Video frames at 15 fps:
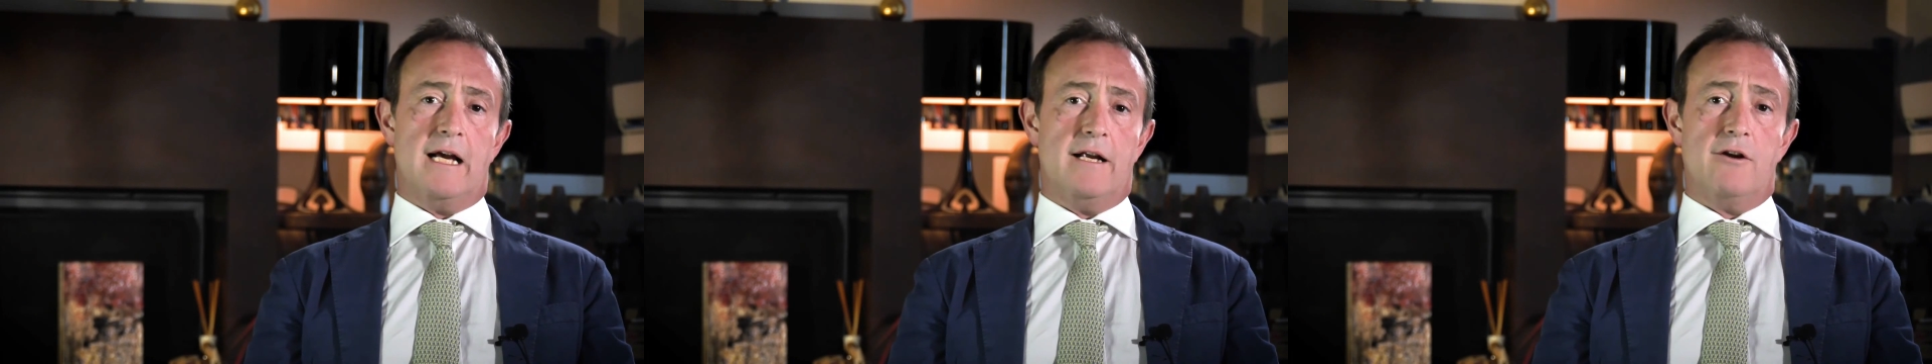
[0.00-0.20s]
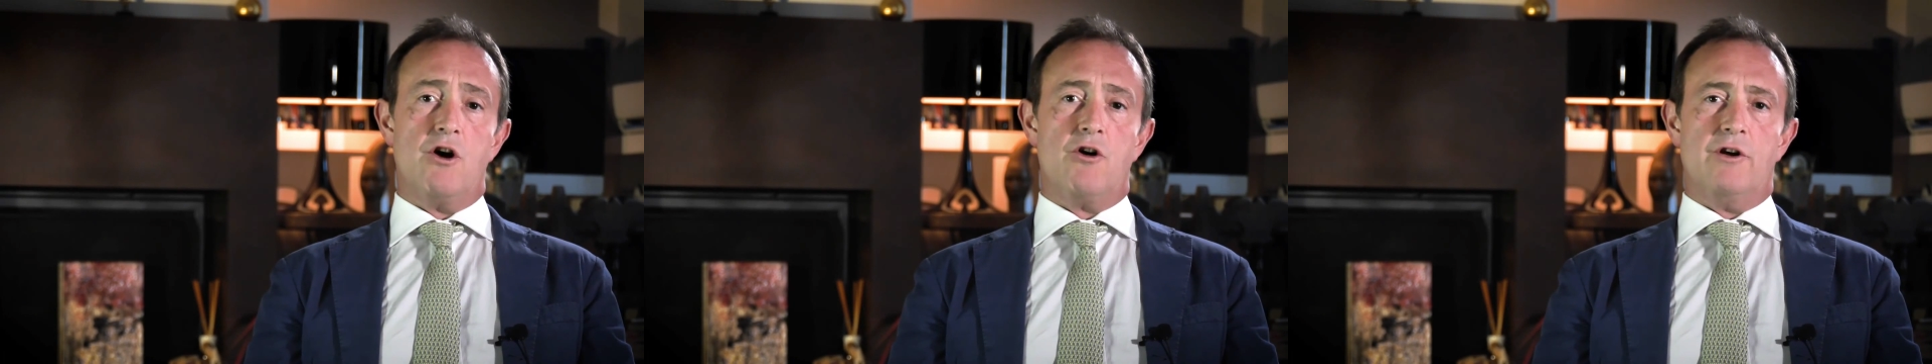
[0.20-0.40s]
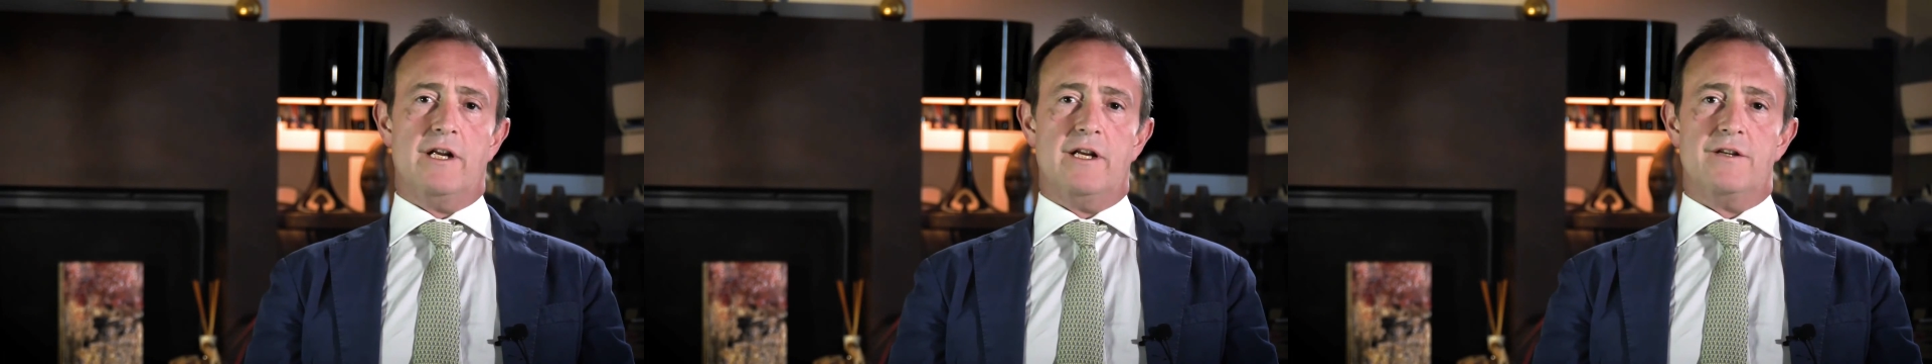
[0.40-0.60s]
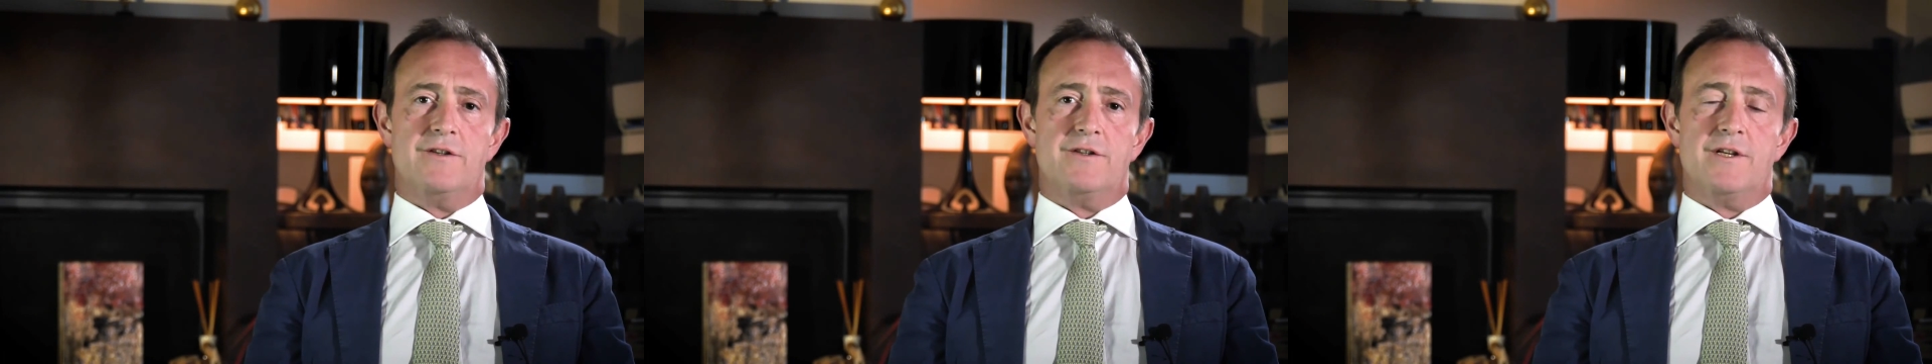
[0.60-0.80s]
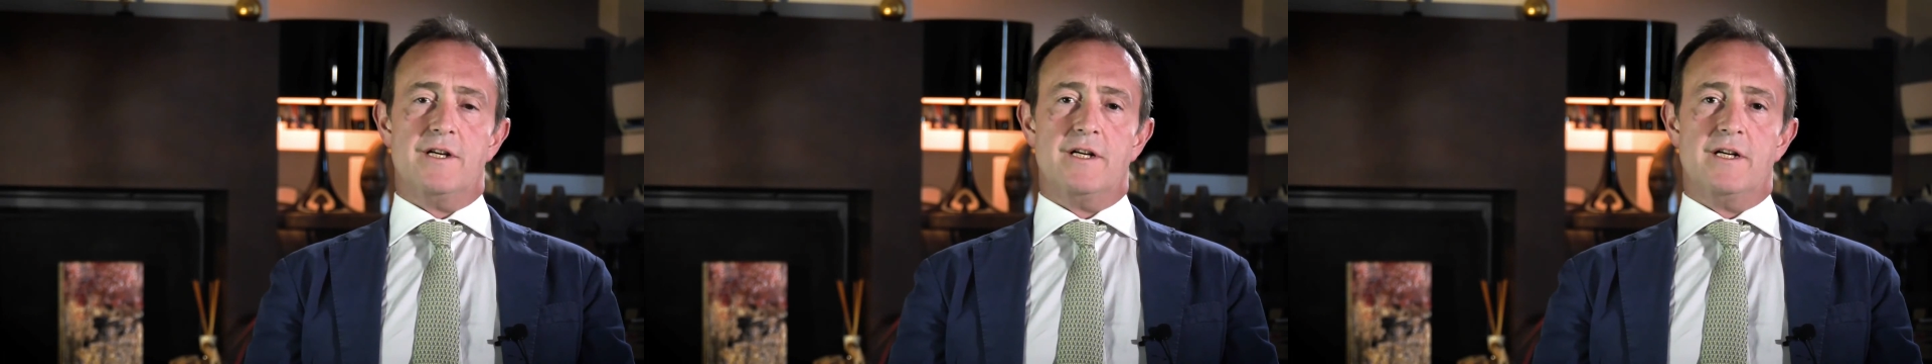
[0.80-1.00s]
like
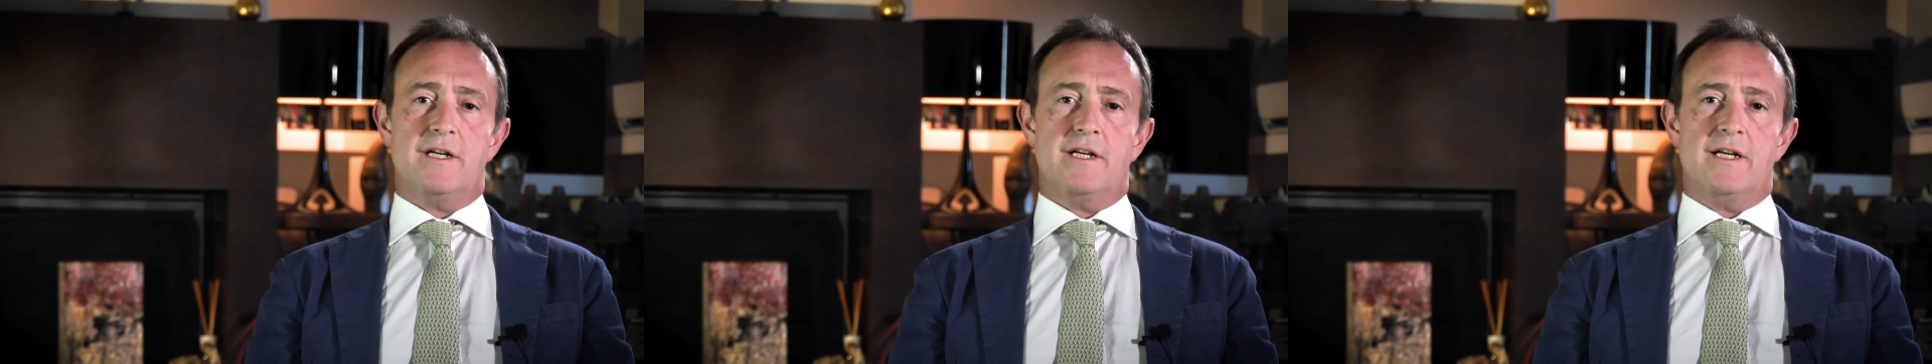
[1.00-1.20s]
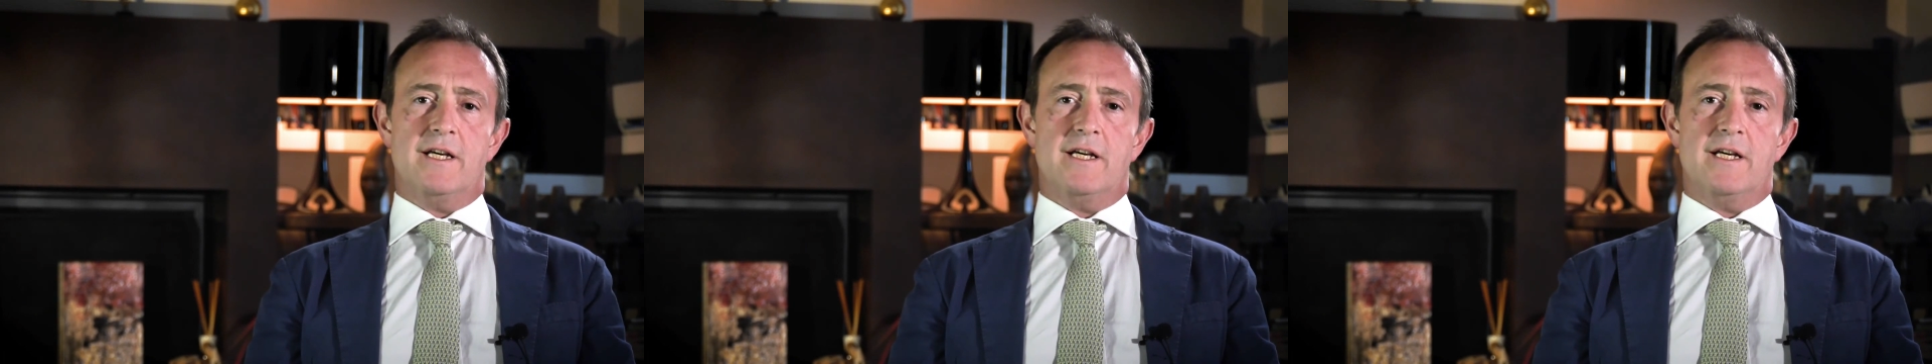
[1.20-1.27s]
knees,